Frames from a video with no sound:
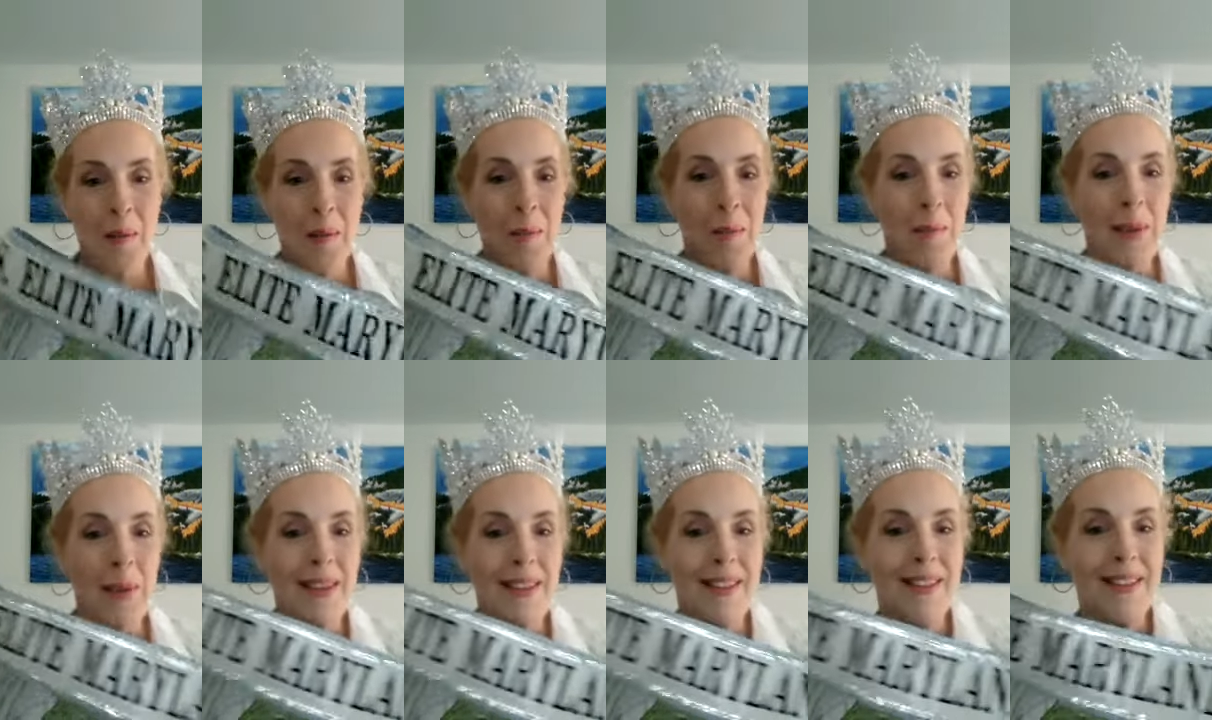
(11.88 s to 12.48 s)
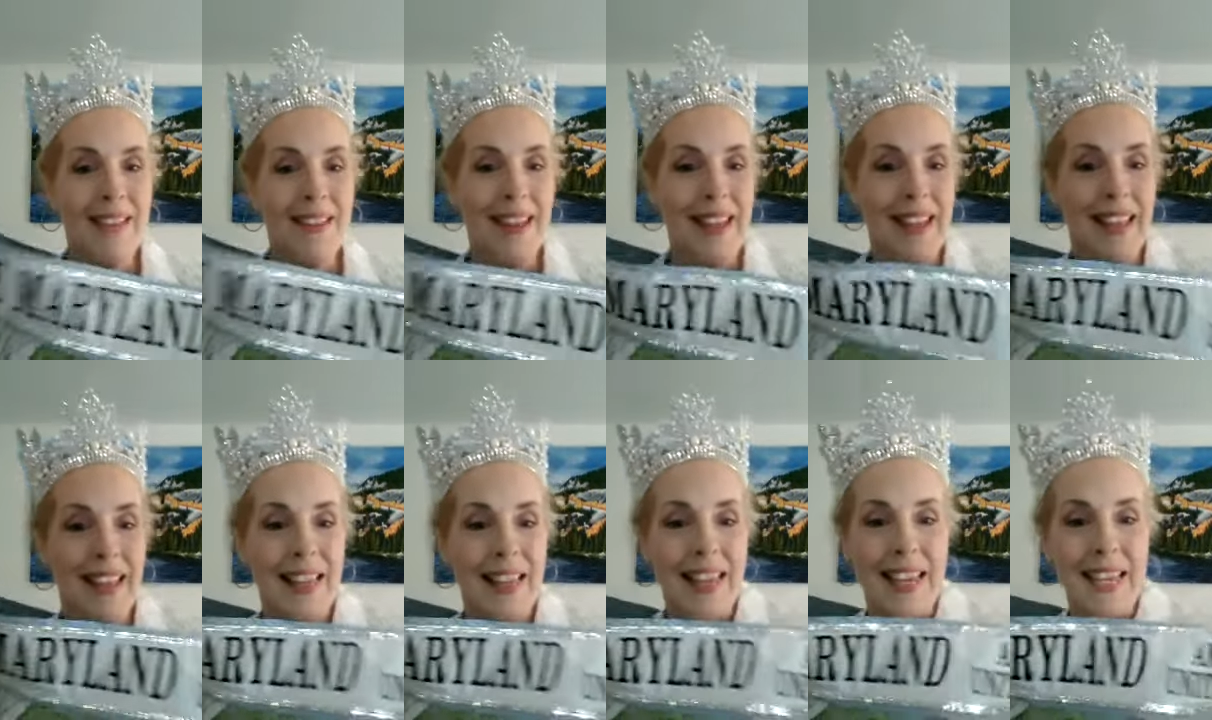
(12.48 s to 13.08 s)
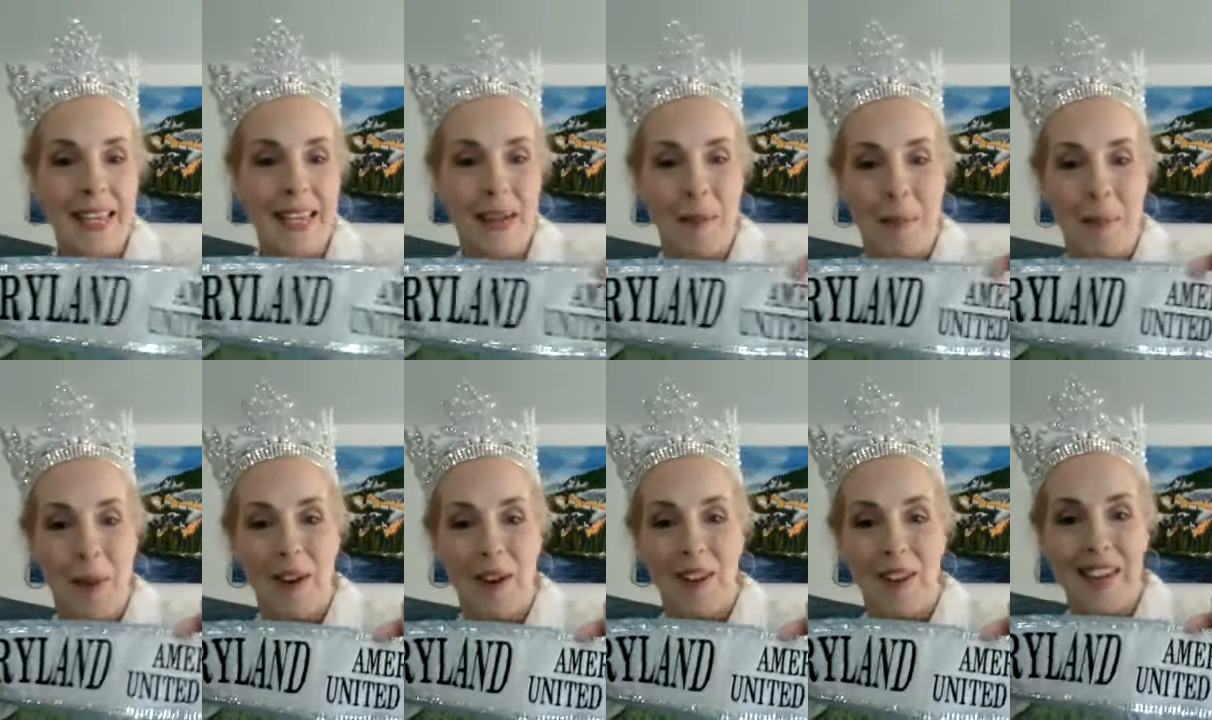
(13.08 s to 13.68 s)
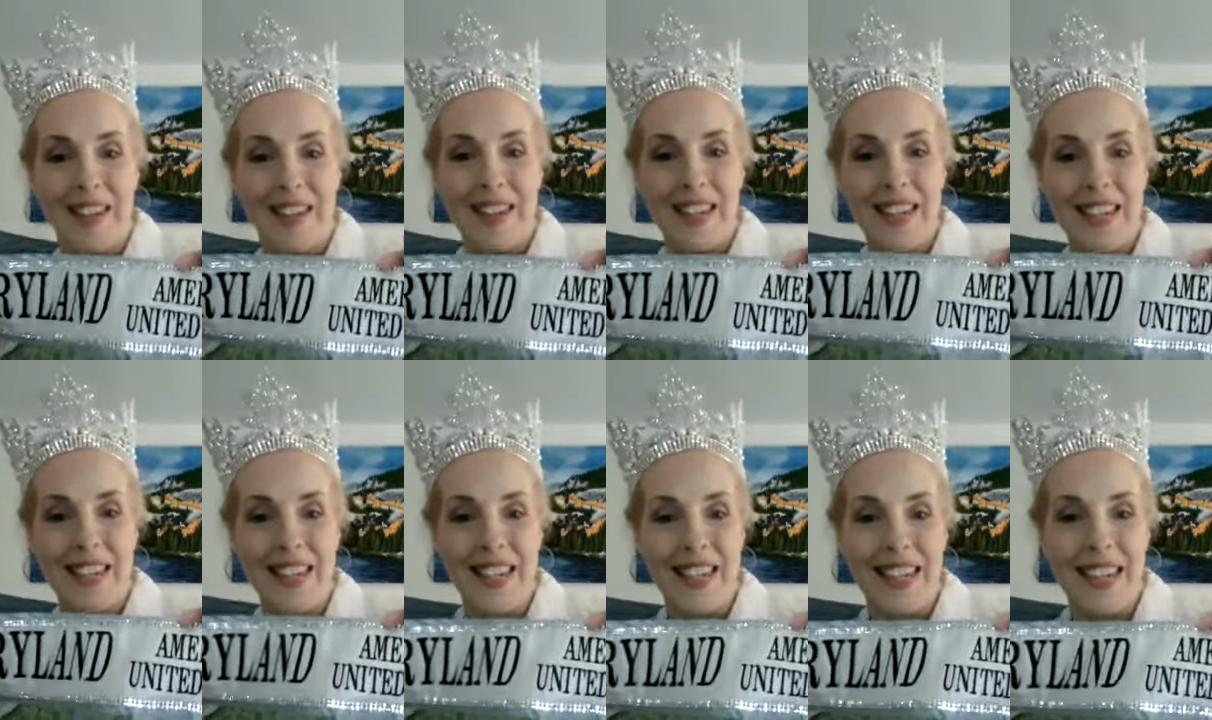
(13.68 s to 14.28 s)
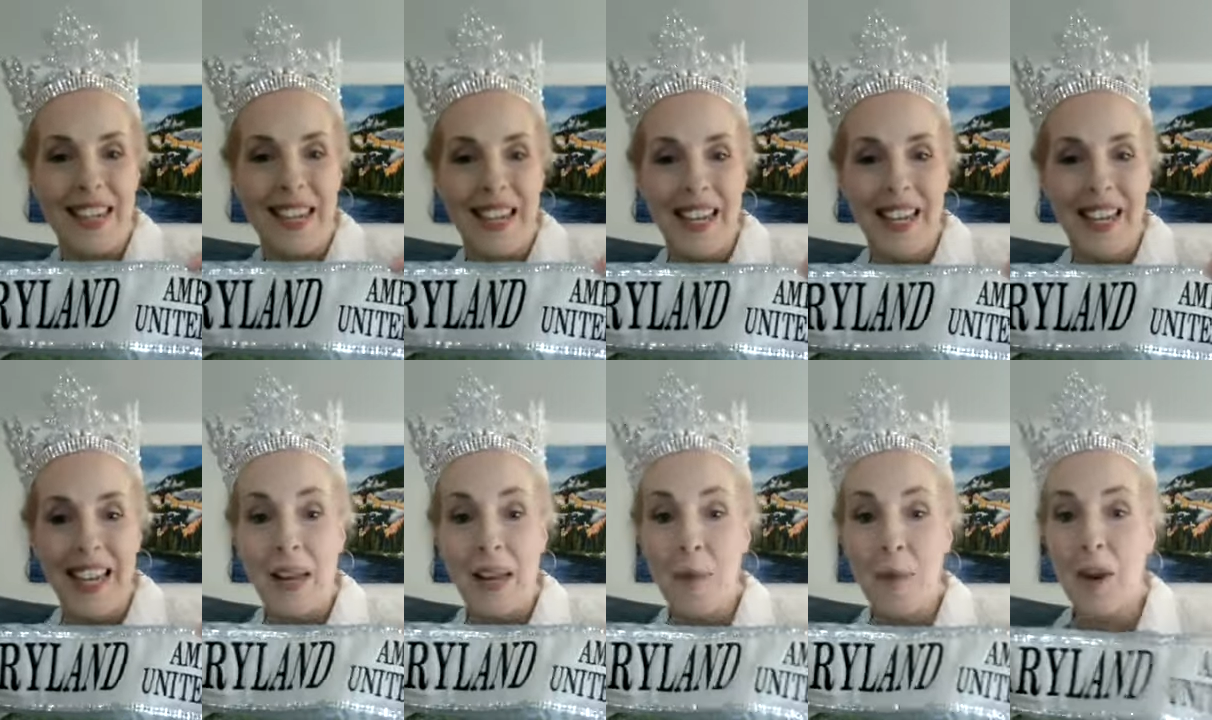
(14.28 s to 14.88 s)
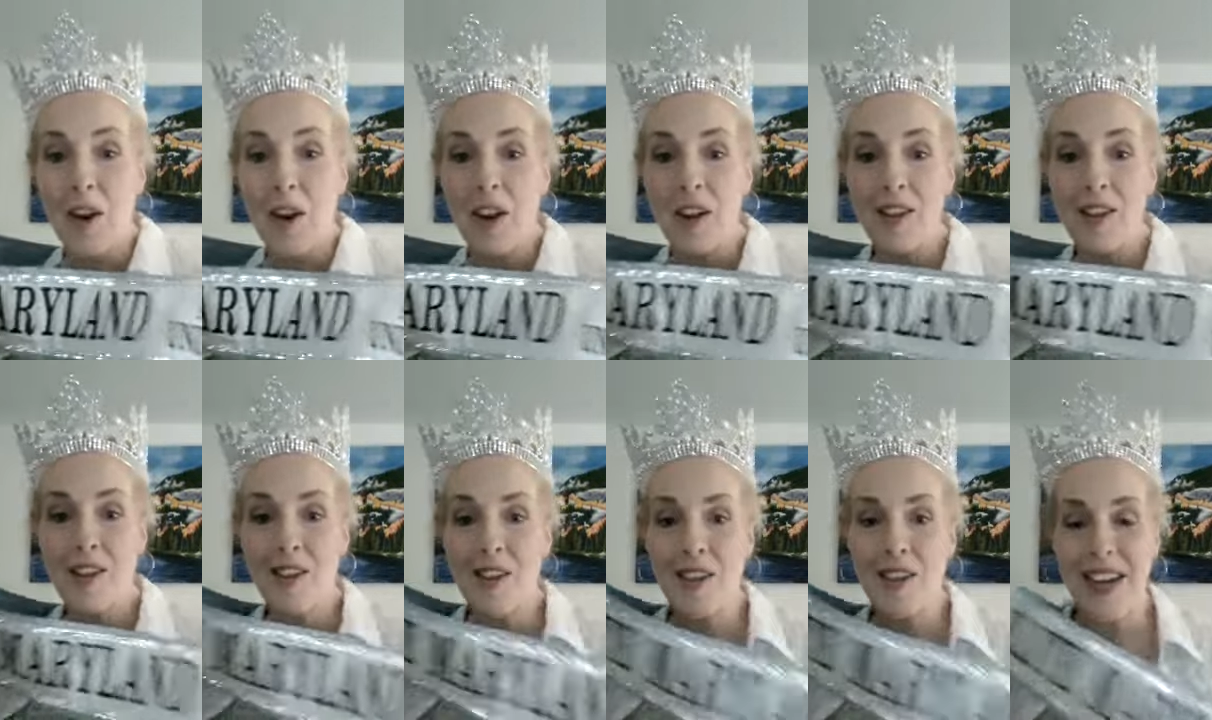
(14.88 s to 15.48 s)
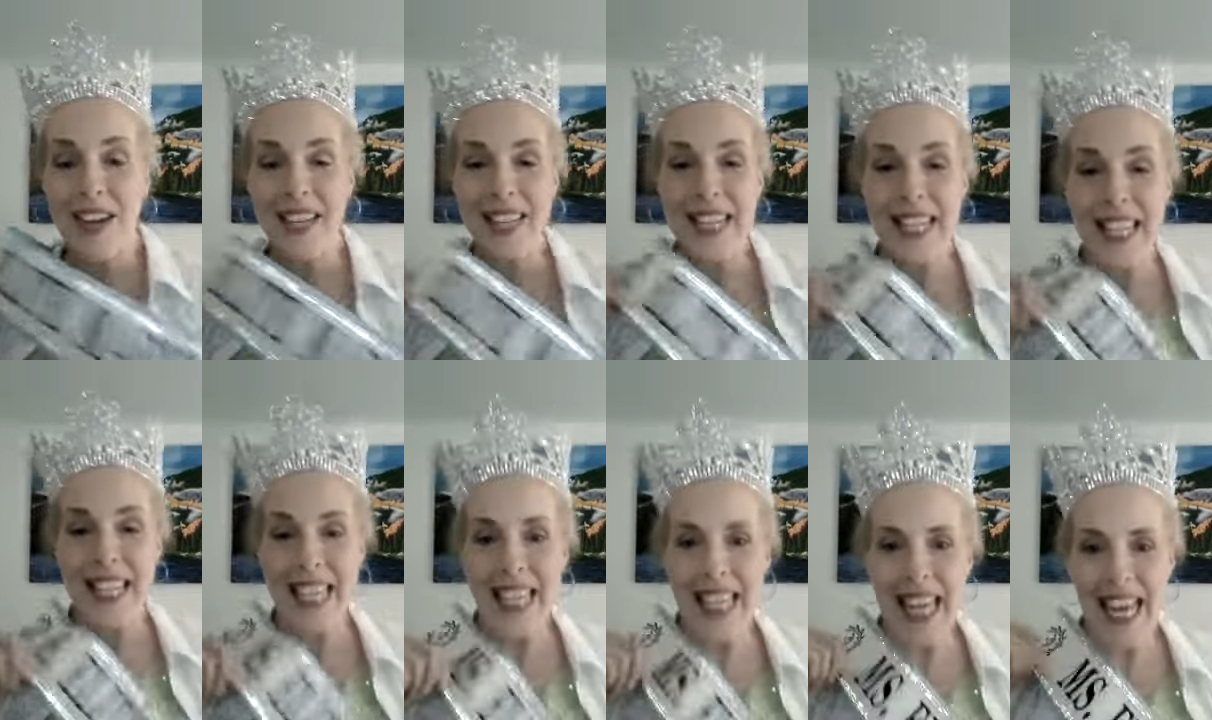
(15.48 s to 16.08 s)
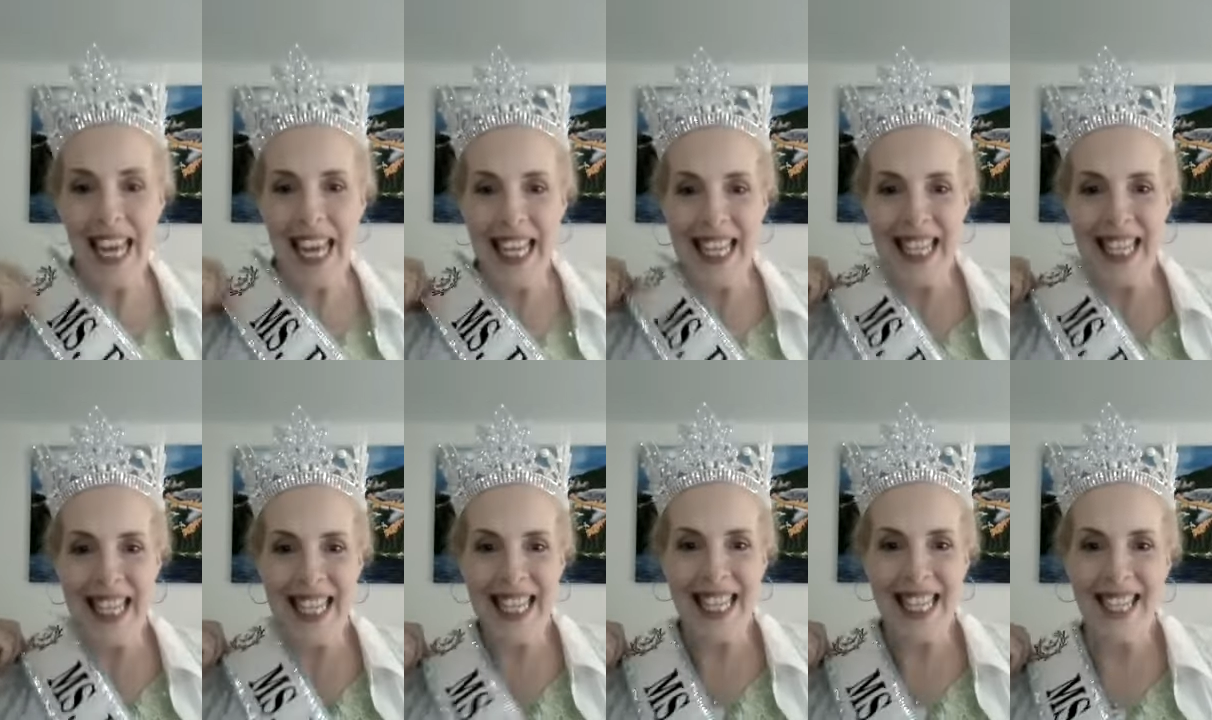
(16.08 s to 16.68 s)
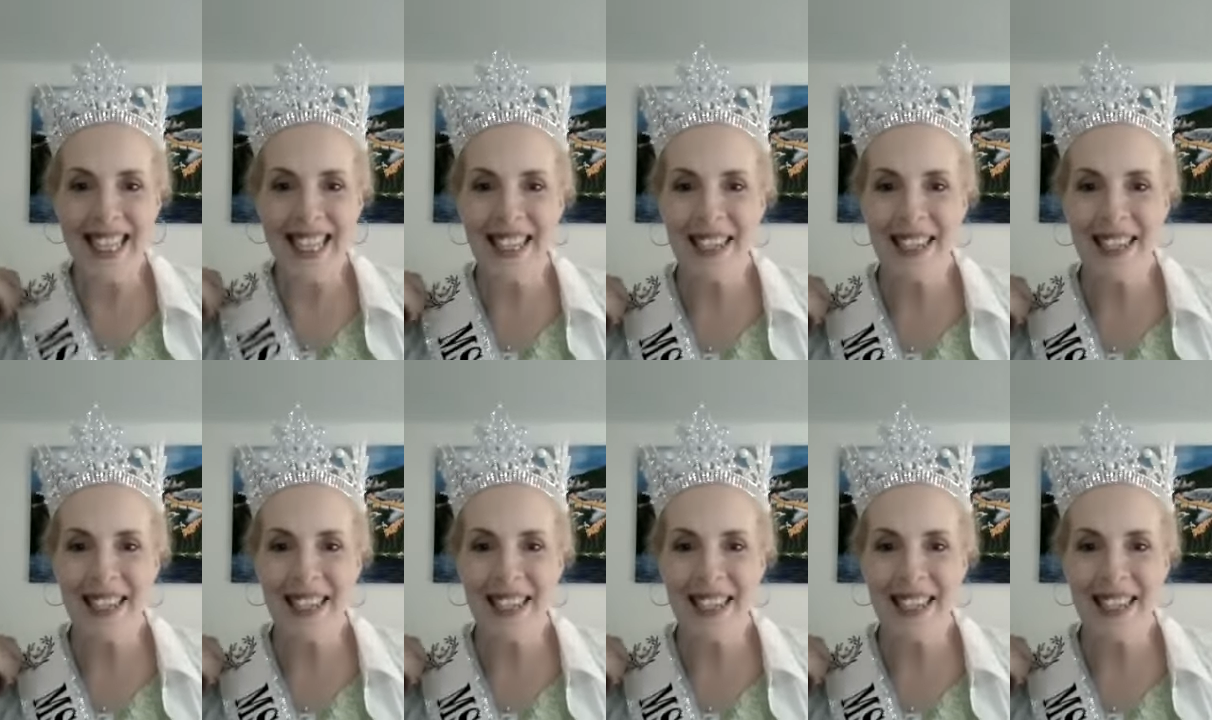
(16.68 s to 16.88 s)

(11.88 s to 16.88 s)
Ms. Elite Maryland in America's United States.